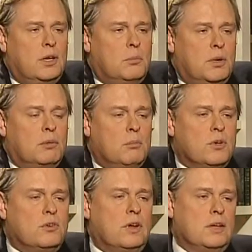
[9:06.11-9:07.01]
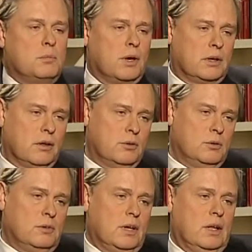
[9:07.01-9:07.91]
did a bit merchandise, Mark. Now
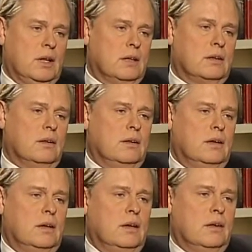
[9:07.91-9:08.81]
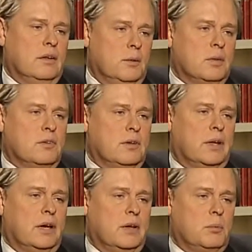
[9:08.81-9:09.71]
that you say that, the original
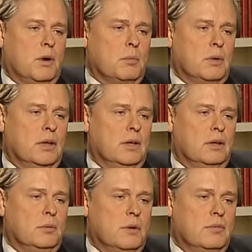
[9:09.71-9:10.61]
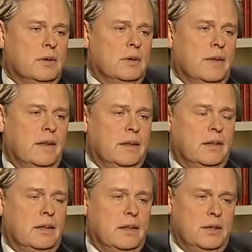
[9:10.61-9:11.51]
Kennedy property on the river,
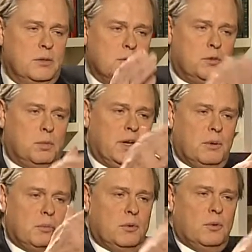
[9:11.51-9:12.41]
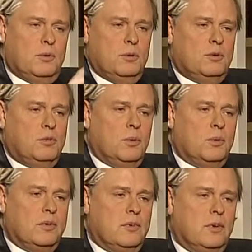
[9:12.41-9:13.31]
they too split up those huge
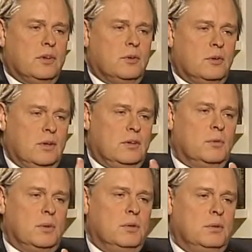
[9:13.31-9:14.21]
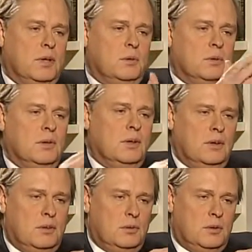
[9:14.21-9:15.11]
floors. So this is what you did. You
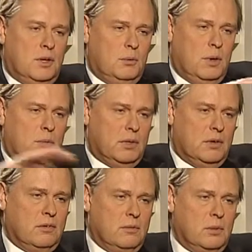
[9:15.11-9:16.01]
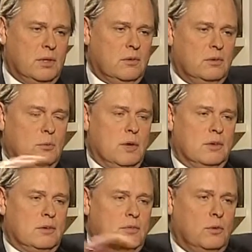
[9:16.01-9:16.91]
did away with this
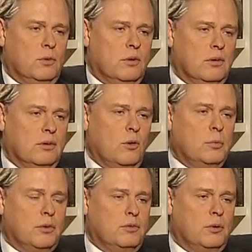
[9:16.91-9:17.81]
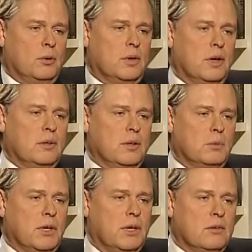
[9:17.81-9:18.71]
humongous floor, open floor
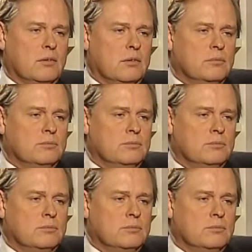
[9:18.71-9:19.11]
concept, I guess? Well,